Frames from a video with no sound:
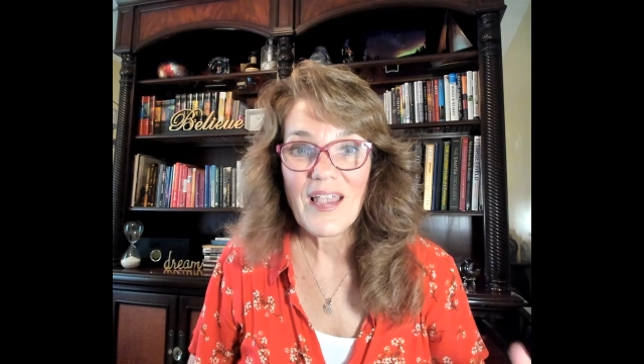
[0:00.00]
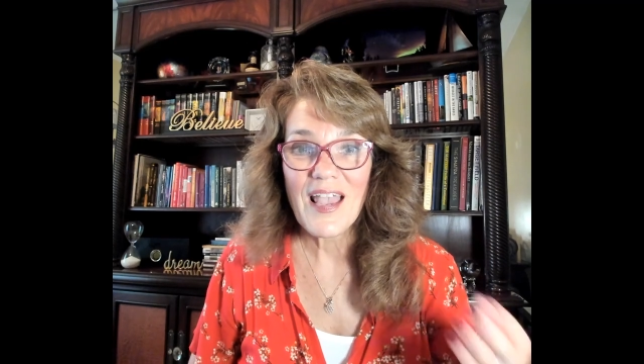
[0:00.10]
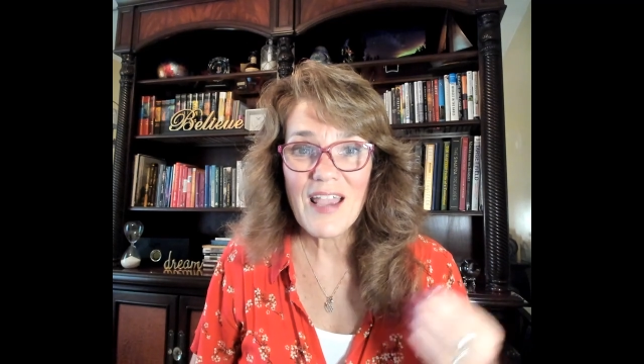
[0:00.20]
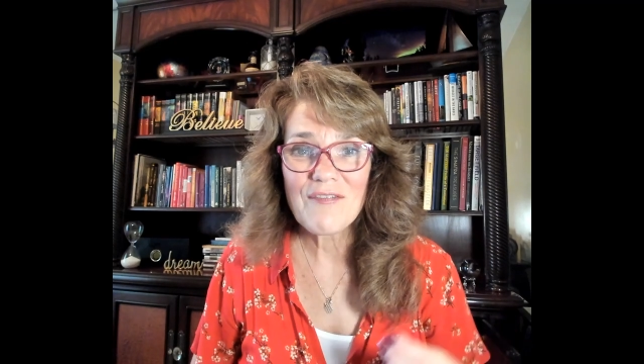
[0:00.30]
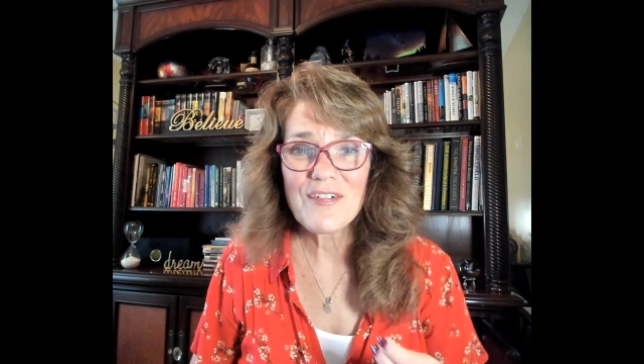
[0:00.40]

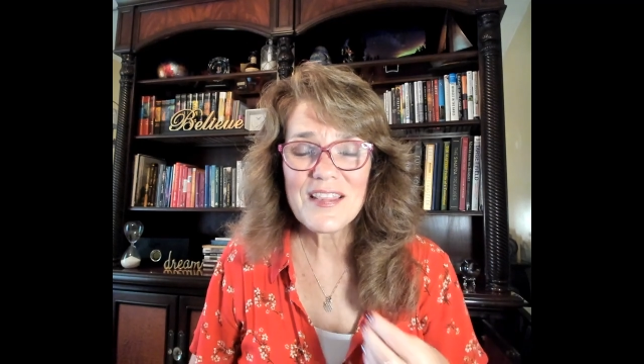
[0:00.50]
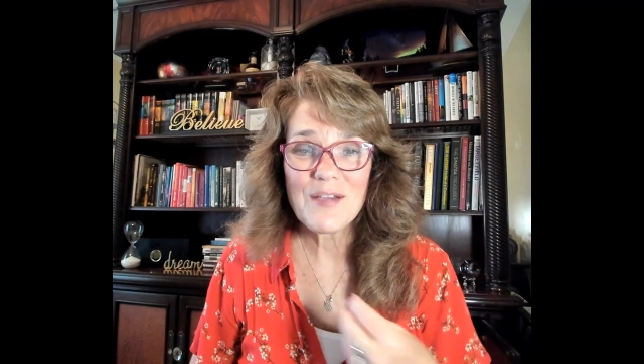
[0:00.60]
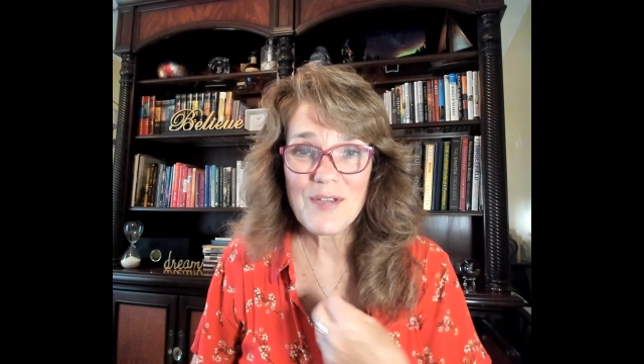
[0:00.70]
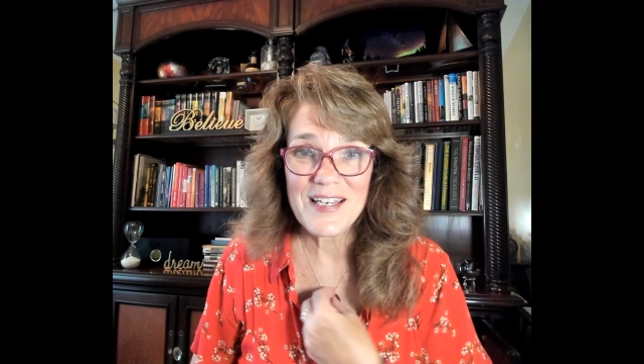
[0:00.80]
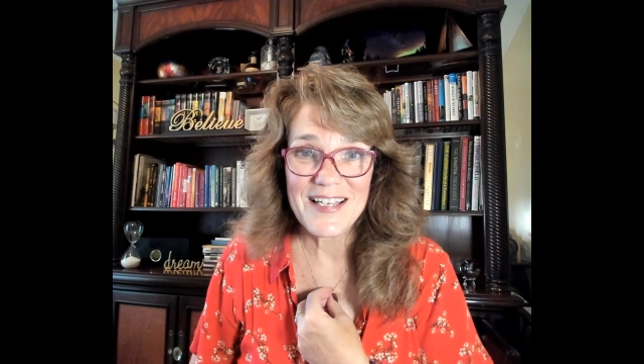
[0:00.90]
Everything
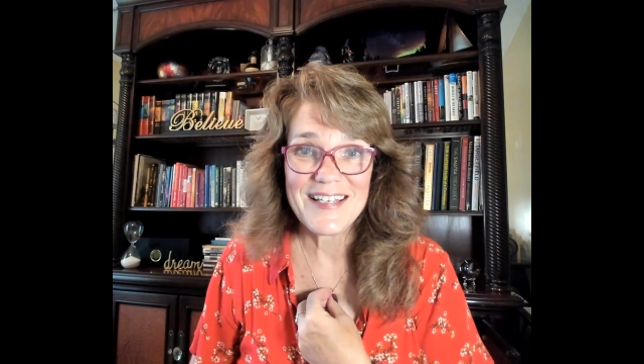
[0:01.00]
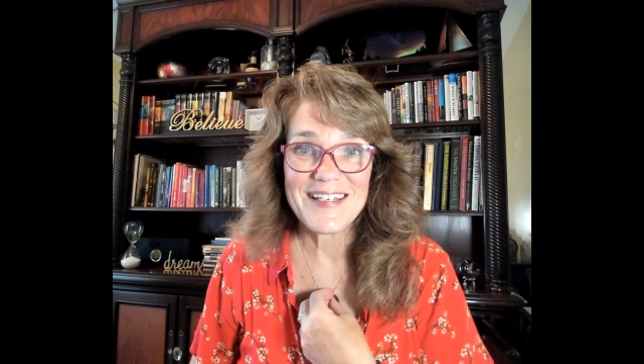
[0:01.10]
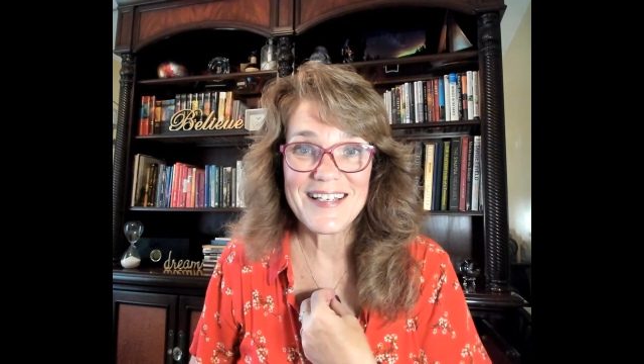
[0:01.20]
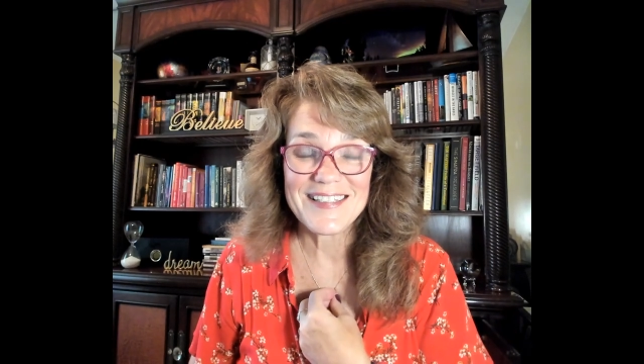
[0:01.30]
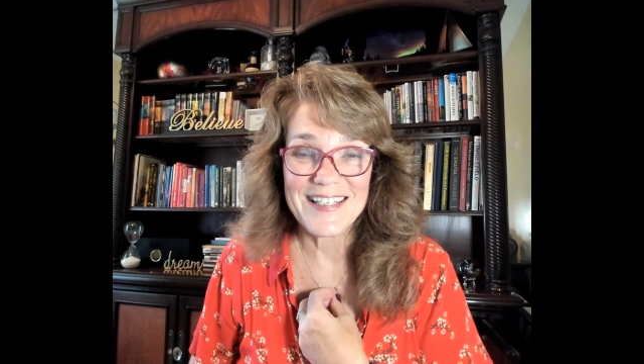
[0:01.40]
we need
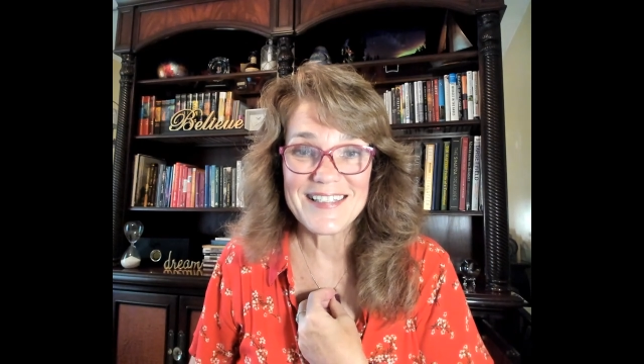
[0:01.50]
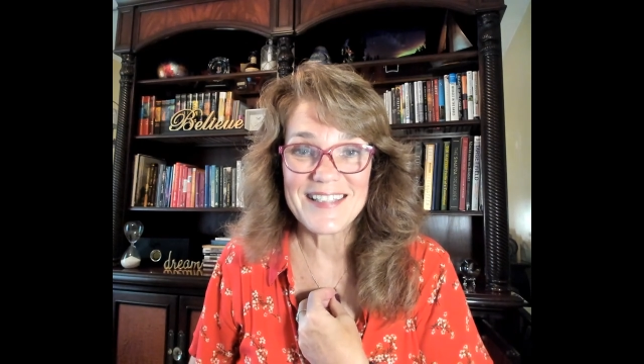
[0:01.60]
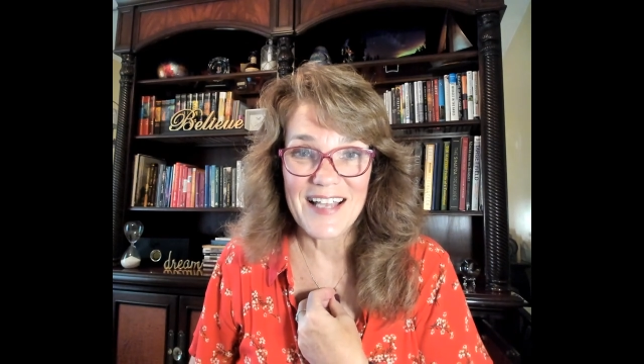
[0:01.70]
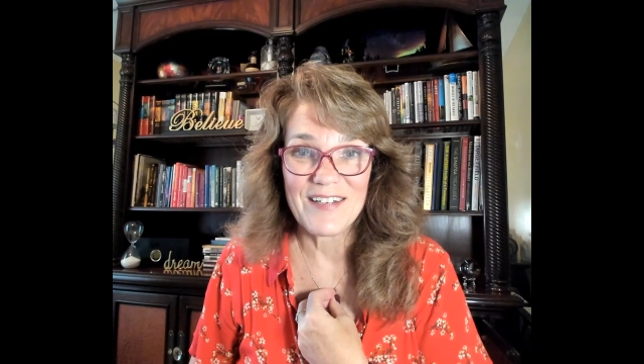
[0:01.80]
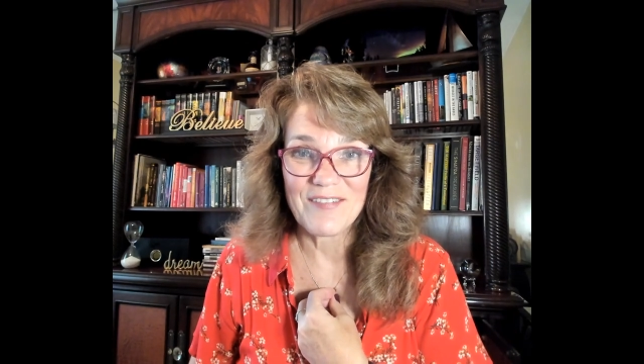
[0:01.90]
is
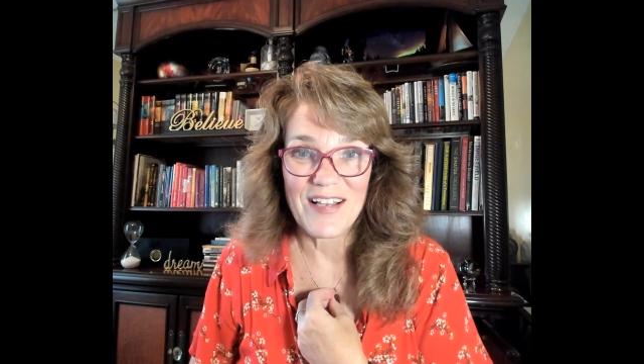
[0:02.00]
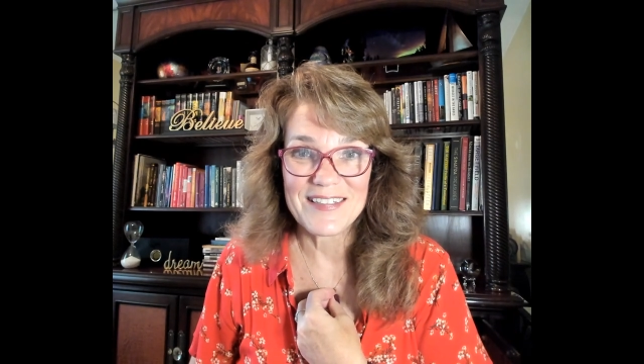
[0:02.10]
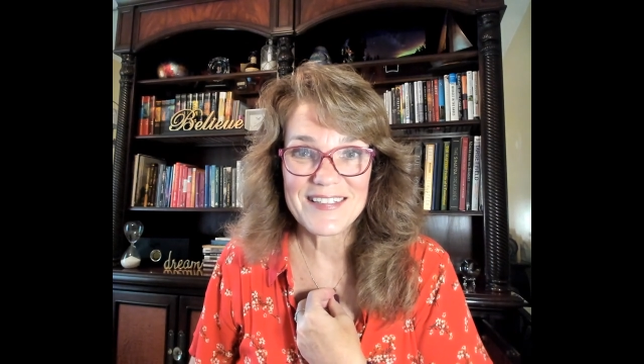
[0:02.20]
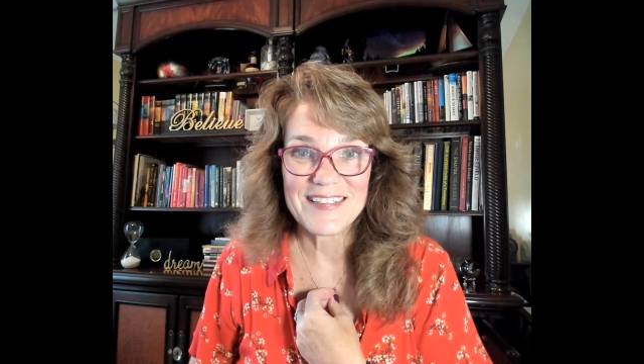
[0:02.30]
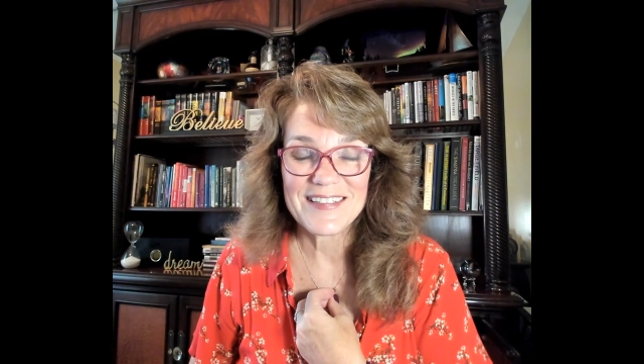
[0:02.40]
inside of
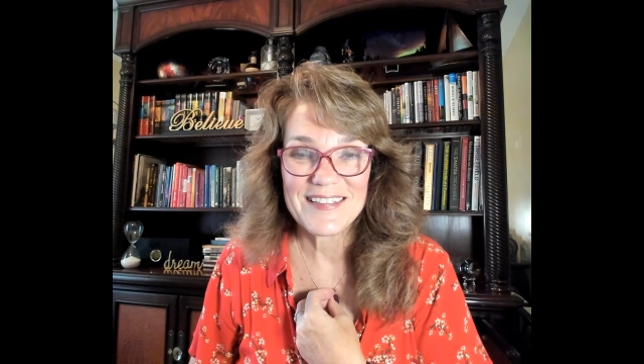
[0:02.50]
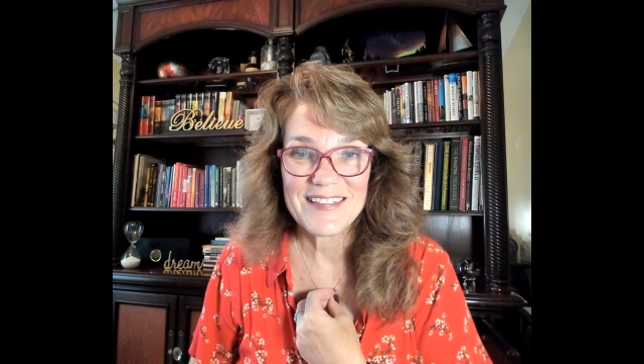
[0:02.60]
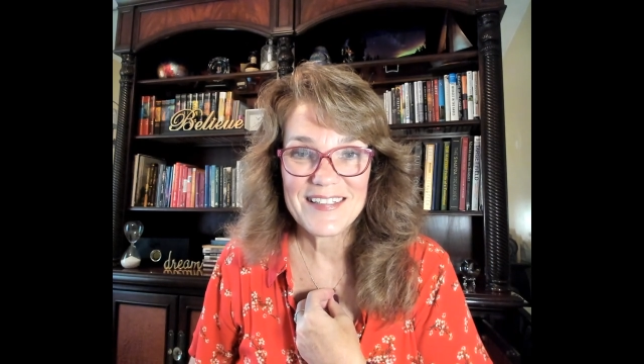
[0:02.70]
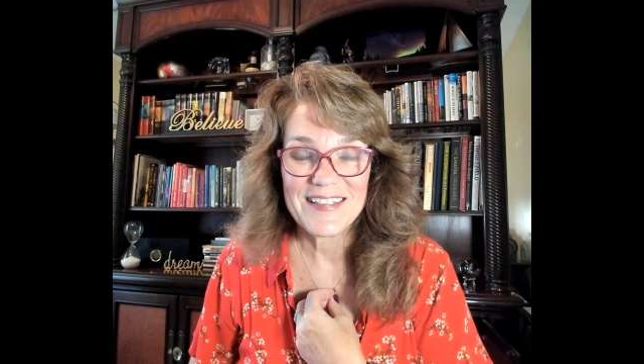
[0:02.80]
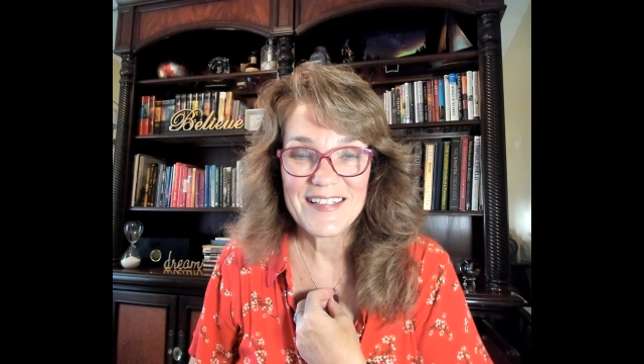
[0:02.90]
us.
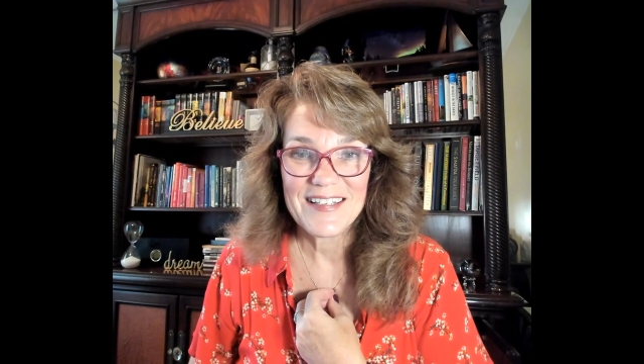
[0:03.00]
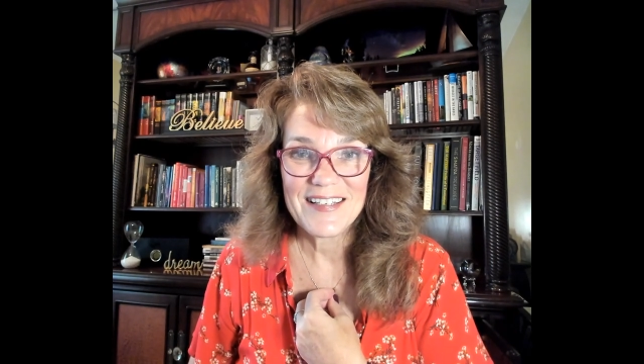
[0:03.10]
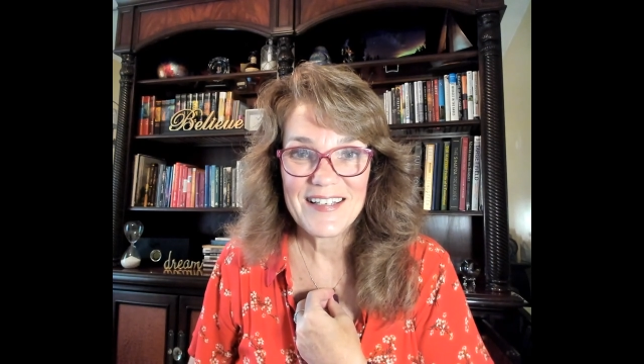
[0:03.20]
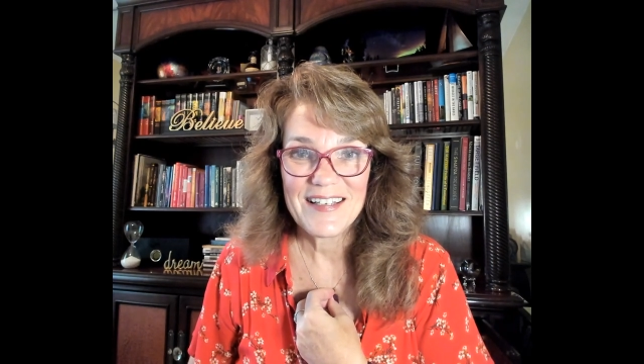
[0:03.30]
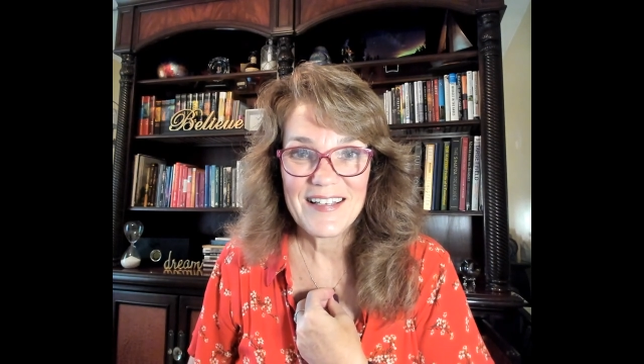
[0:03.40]

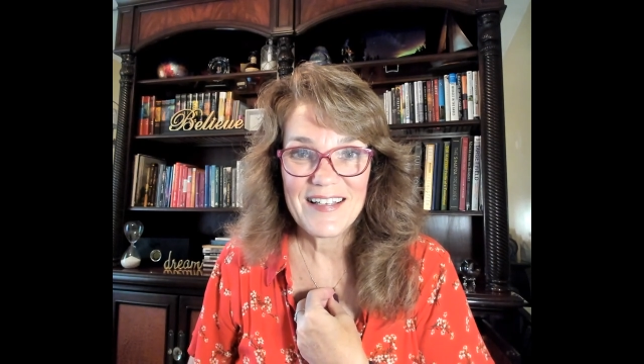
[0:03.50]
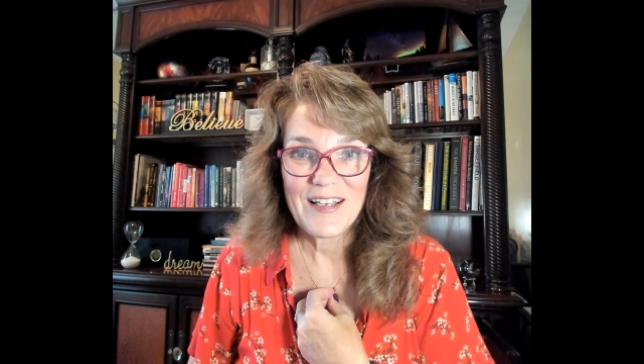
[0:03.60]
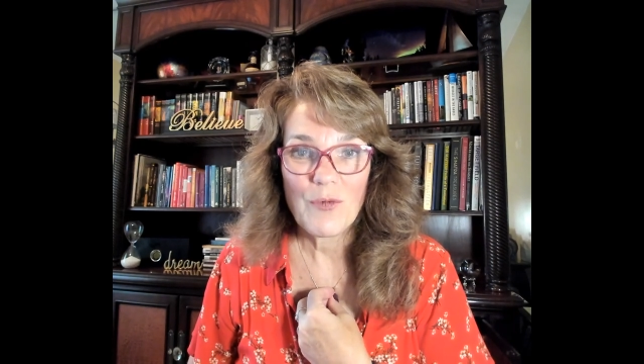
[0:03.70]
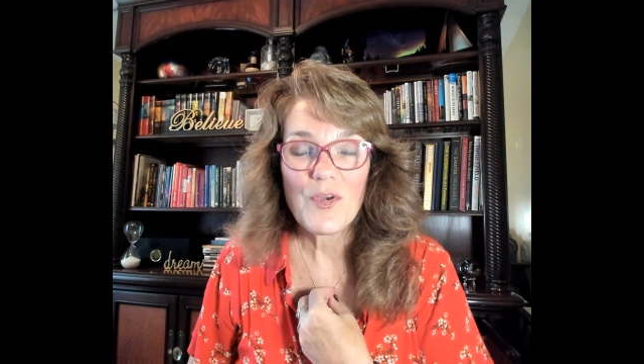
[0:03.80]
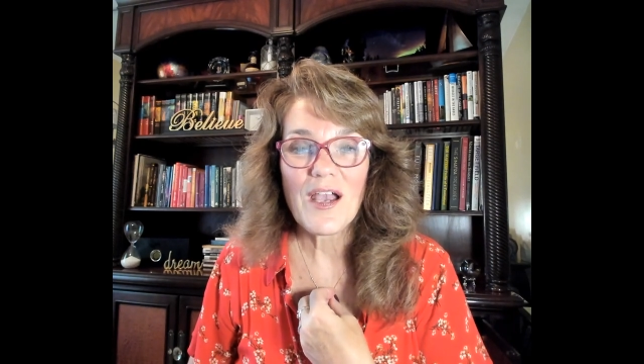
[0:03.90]

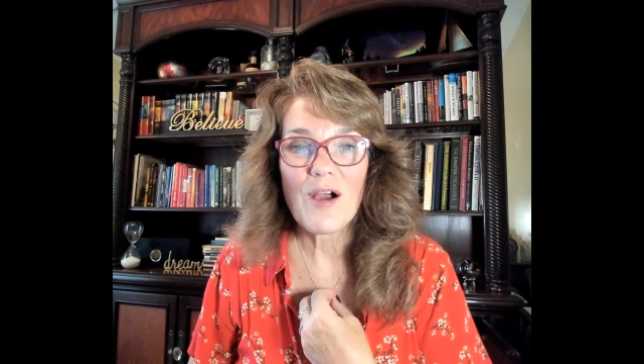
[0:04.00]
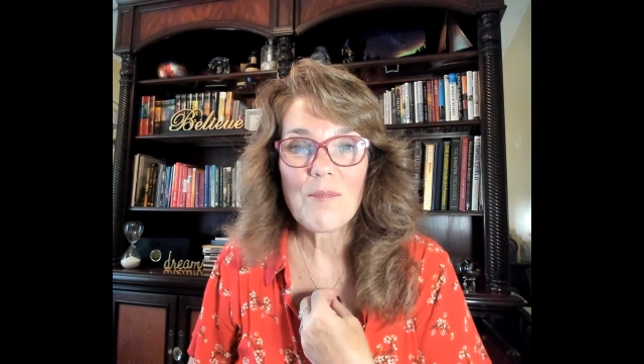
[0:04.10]
We are